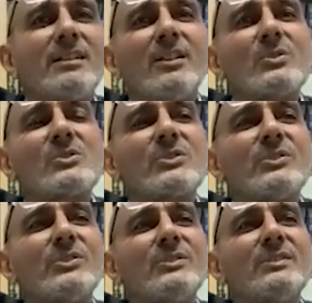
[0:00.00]

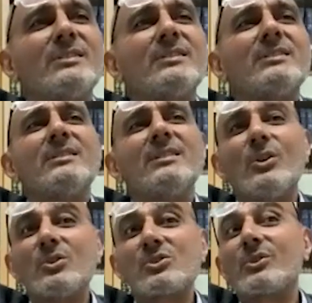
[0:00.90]
also
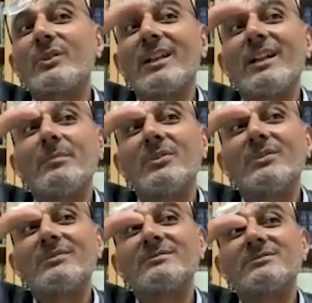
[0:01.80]
reliable.